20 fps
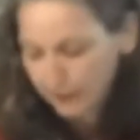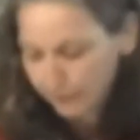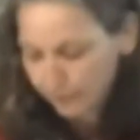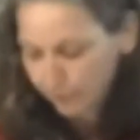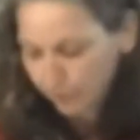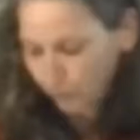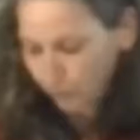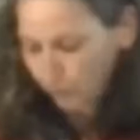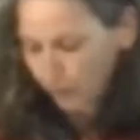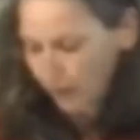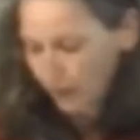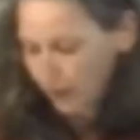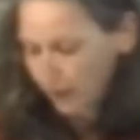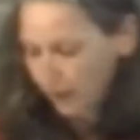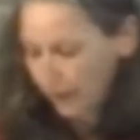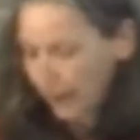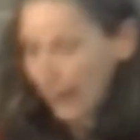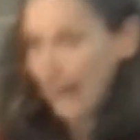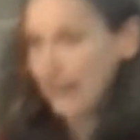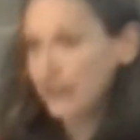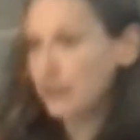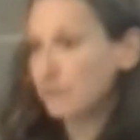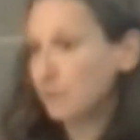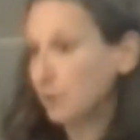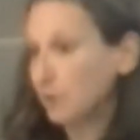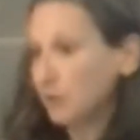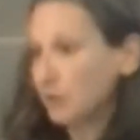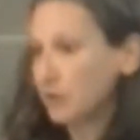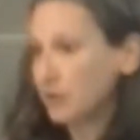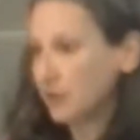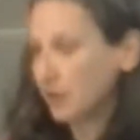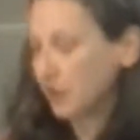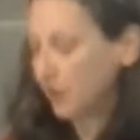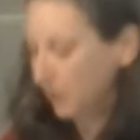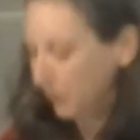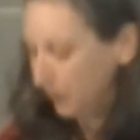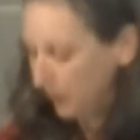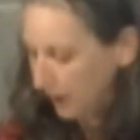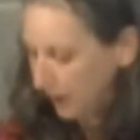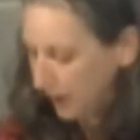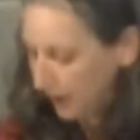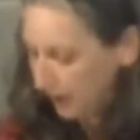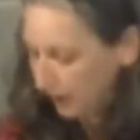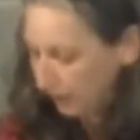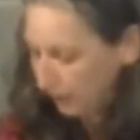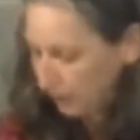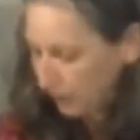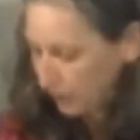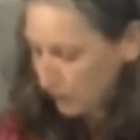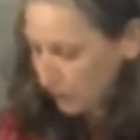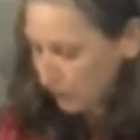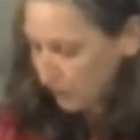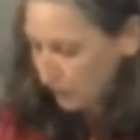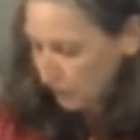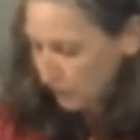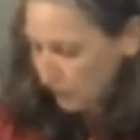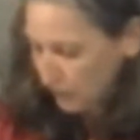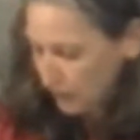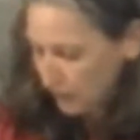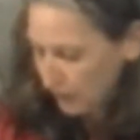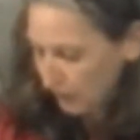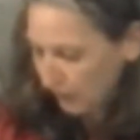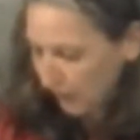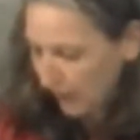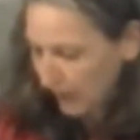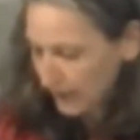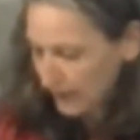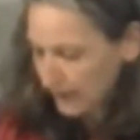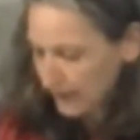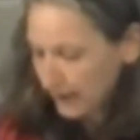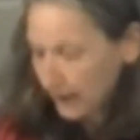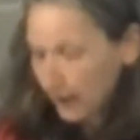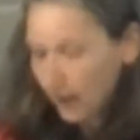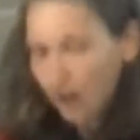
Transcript: for a handbook that's going to go online for Oxford University Press